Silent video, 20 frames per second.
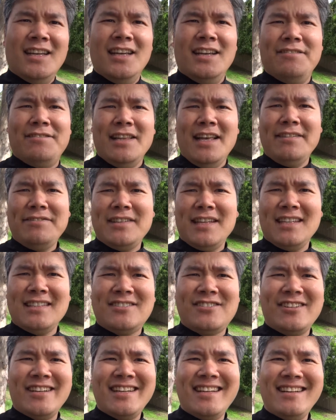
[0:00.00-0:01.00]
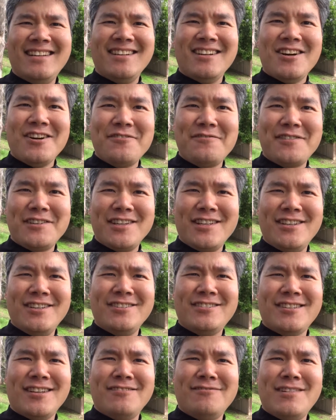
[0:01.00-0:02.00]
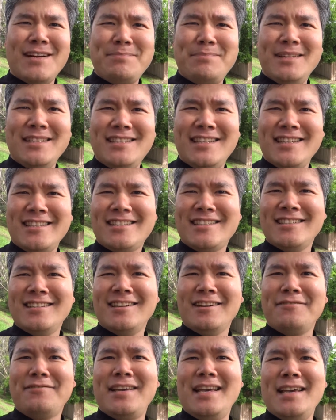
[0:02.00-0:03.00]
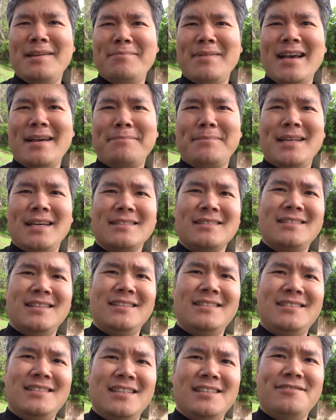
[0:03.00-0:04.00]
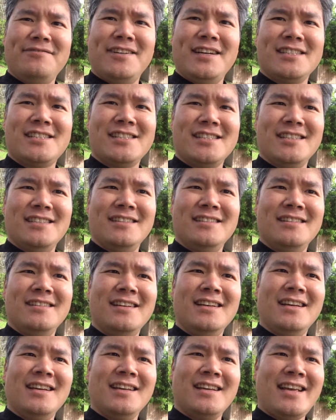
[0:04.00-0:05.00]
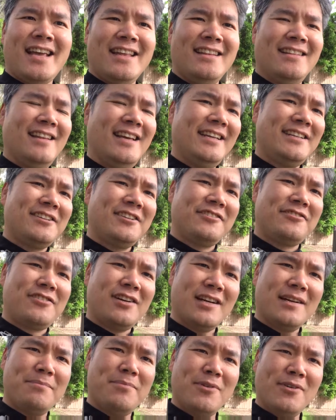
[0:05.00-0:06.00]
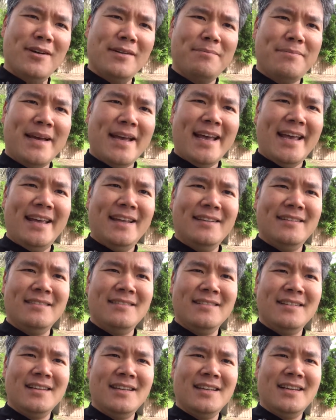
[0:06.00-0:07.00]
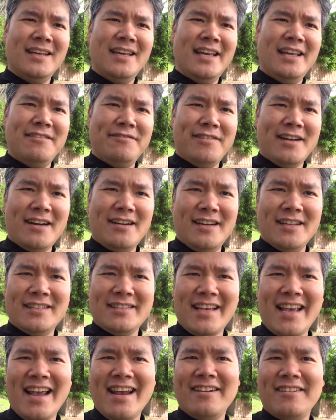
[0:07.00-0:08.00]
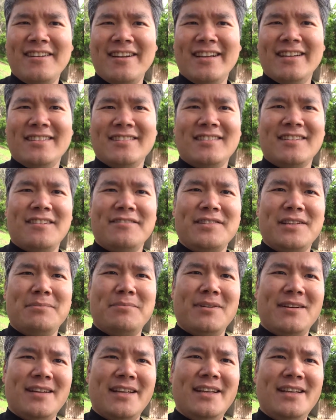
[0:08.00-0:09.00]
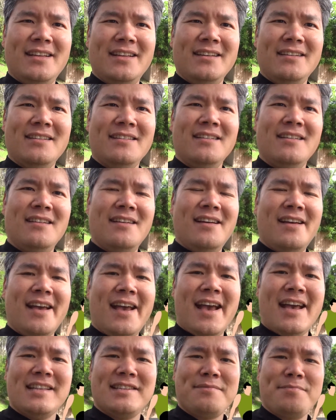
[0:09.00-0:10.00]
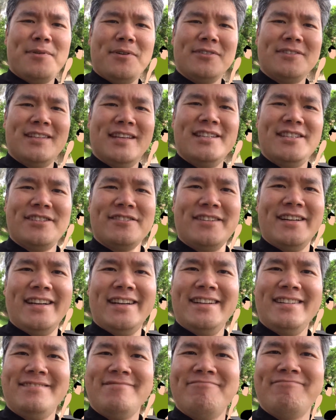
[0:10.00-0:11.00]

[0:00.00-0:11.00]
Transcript: If left untreated, overuse and repetition of hip abductor dysfunction can lead to trigger point pain in various areas of the body and sports injury.